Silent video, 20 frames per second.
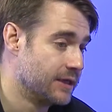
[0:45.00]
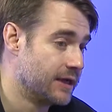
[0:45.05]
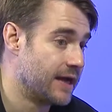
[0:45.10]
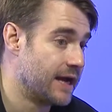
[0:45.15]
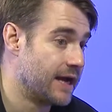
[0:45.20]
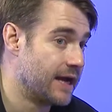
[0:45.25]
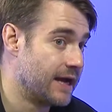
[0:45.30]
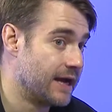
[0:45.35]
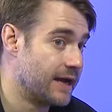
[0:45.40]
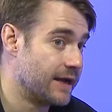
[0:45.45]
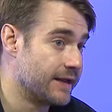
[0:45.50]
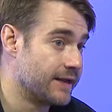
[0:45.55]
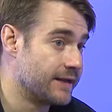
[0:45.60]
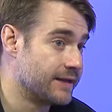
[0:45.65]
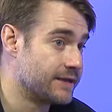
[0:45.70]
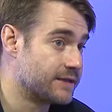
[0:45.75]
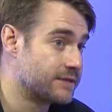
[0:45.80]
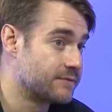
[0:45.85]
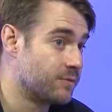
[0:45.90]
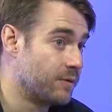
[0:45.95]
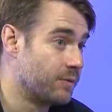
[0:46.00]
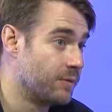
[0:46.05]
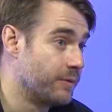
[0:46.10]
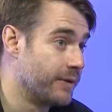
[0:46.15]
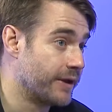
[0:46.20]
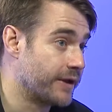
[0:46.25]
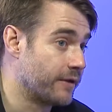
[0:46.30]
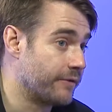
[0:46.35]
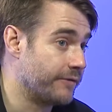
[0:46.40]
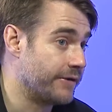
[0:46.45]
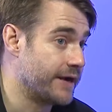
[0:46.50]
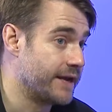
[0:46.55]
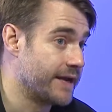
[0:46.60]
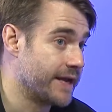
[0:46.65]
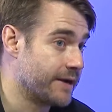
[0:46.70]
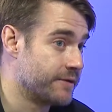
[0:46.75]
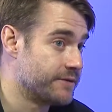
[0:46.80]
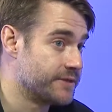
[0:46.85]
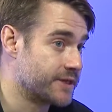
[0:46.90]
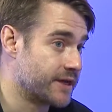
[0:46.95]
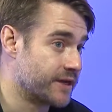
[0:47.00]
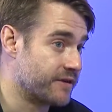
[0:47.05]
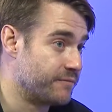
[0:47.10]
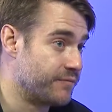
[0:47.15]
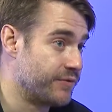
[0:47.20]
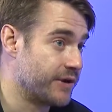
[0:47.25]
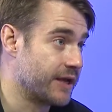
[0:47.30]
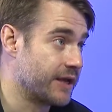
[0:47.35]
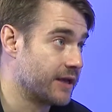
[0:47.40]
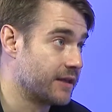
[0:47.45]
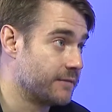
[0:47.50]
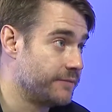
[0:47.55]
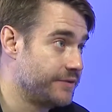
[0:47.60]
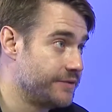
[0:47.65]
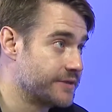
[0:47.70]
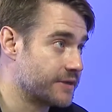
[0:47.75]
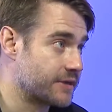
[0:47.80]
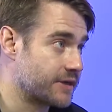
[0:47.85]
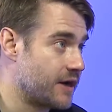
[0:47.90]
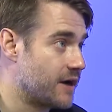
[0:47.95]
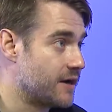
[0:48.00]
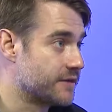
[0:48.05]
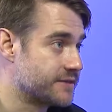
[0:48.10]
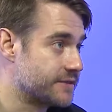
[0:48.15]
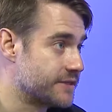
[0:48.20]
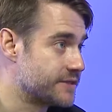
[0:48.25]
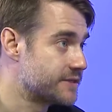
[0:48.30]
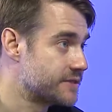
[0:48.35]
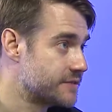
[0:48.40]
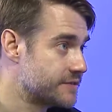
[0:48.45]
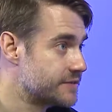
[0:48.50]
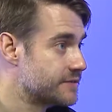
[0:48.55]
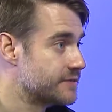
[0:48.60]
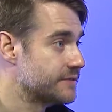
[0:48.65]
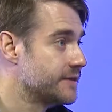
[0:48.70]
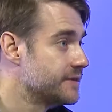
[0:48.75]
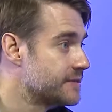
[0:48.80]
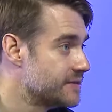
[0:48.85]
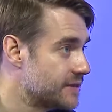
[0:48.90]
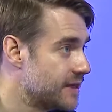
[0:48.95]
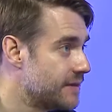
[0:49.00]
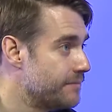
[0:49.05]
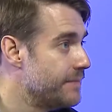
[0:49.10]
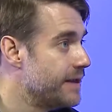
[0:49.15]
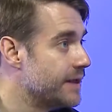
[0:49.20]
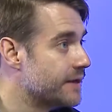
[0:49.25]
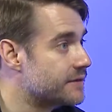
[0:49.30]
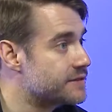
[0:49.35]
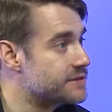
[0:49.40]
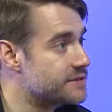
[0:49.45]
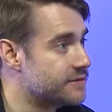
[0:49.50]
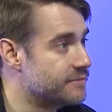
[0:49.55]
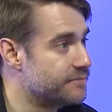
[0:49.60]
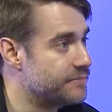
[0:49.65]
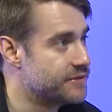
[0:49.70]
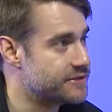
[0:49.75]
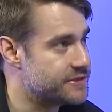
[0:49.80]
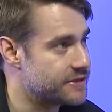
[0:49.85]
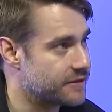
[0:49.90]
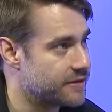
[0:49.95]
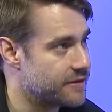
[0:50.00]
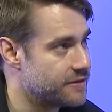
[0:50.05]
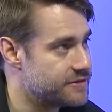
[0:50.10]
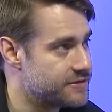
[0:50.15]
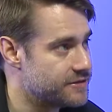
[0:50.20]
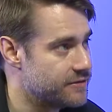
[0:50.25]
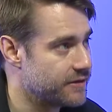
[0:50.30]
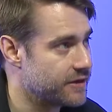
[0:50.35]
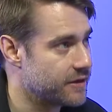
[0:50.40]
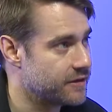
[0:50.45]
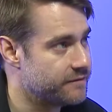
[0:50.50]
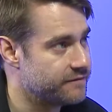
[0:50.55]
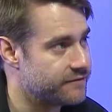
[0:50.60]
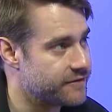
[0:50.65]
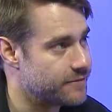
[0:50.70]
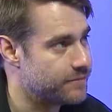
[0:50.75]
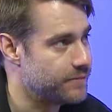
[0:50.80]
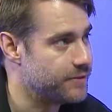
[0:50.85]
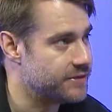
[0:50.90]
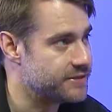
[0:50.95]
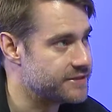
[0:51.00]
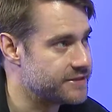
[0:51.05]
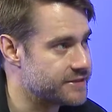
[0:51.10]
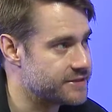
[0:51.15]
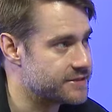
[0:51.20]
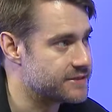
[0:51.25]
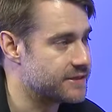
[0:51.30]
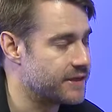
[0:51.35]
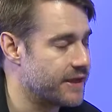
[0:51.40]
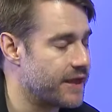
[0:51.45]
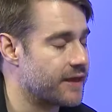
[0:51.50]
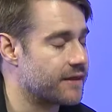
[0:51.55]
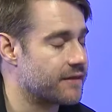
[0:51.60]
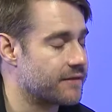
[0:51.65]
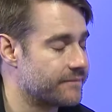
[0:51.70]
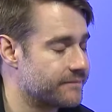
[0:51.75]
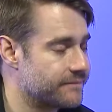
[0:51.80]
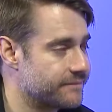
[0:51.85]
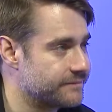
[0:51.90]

And what we're working on right now is kind of bringing the music artists into that mix and putting those two kind of communities together.